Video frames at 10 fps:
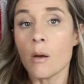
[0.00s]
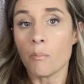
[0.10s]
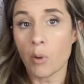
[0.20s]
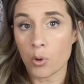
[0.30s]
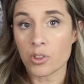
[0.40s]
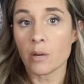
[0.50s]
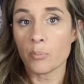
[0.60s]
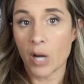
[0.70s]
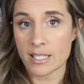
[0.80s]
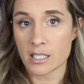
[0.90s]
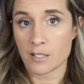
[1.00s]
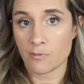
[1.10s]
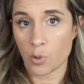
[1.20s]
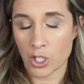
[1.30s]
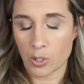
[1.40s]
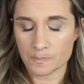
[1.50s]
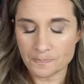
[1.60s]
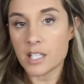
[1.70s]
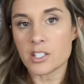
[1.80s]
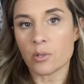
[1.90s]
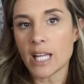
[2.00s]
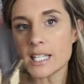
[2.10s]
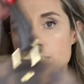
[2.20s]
both prices for you. So let's